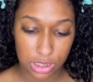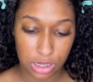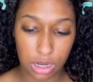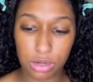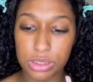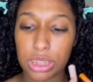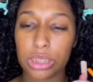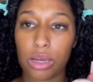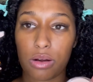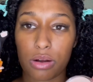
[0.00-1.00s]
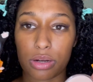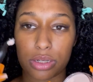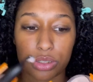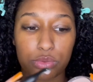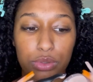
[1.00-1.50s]
Oh, it's not that hard.
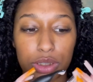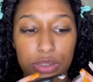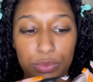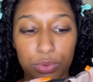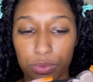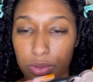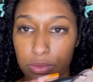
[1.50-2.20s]
It's really smooth.